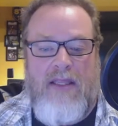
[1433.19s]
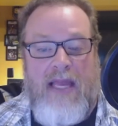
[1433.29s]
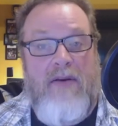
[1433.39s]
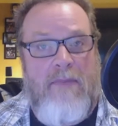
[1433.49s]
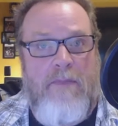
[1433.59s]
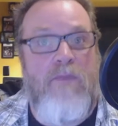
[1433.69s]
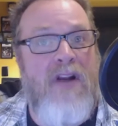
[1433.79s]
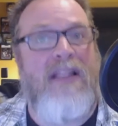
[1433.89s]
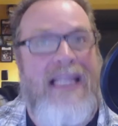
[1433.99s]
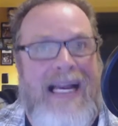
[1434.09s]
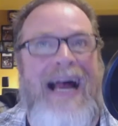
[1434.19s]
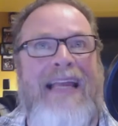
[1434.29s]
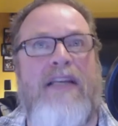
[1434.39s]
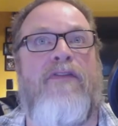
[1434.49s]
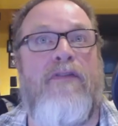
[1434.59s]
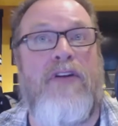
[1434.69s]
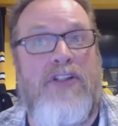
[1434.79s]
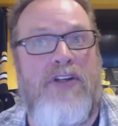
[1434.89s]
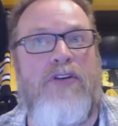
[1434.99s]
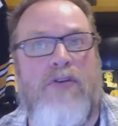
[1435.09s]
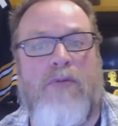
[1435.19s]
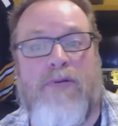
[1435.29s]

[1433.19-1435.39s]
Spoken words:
They really kind of do